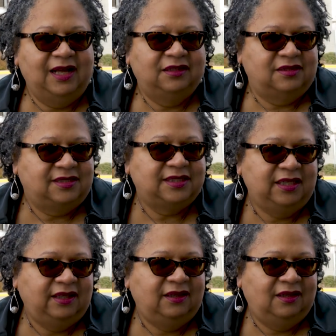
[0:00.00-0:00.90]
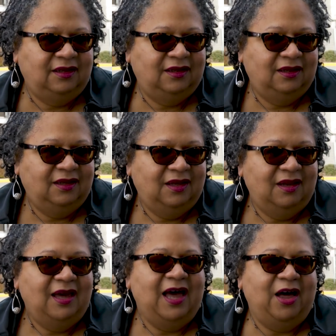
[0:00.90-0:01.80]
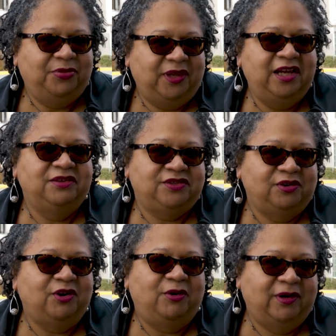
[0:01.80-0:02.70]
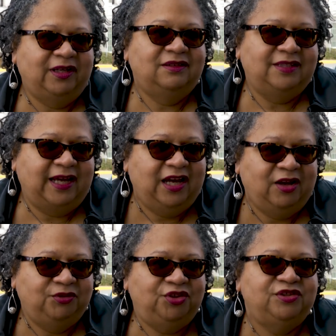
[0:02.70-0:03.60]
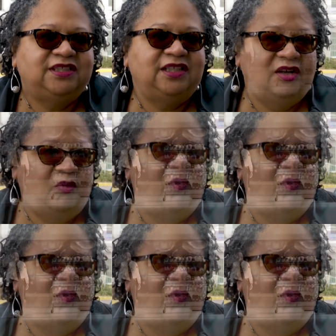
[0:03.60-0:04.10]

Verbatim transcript: not to see how things are going down. You still